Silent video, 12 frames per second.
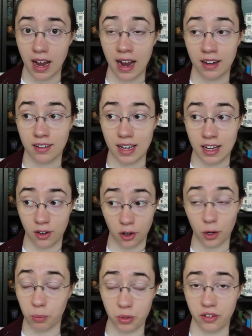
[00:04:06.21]
and in
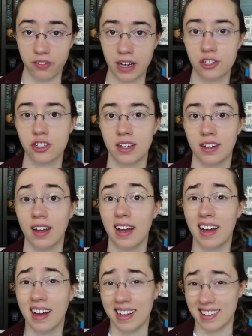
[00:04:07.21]
her profession,
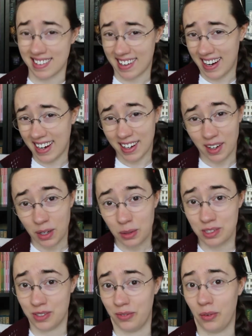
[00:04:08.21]
is kind of
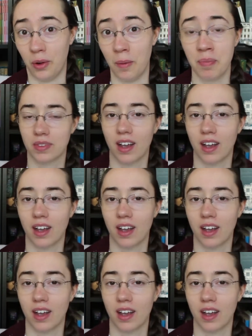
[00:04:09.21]
useful.